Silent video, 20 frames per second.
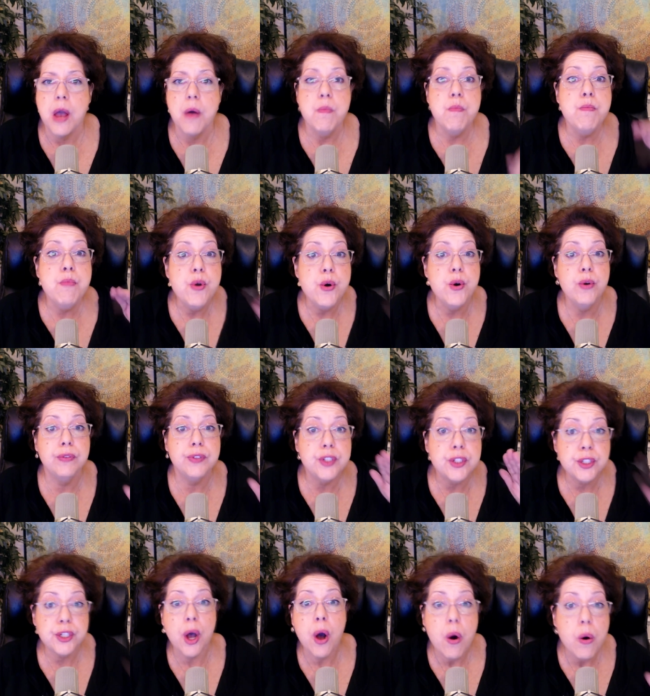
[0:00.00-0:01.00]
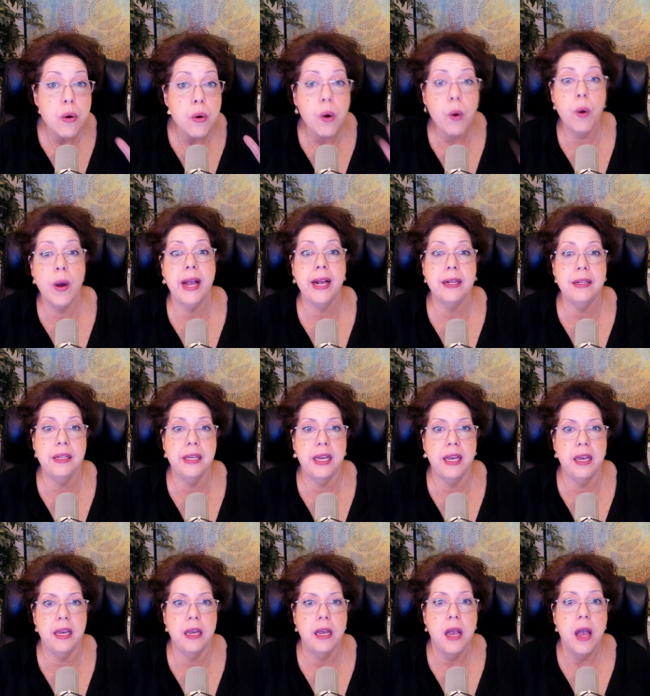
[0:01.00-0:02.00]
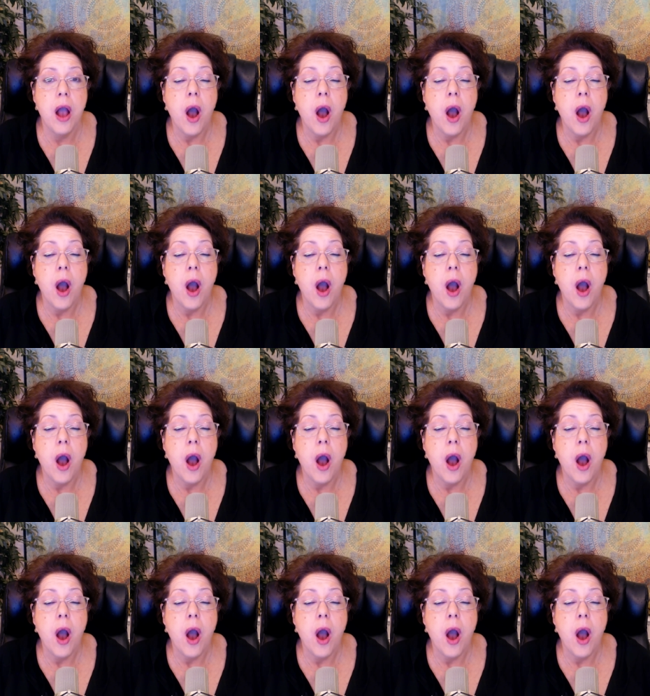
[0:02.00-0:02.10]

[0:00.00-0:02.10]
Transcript: moves so quickly.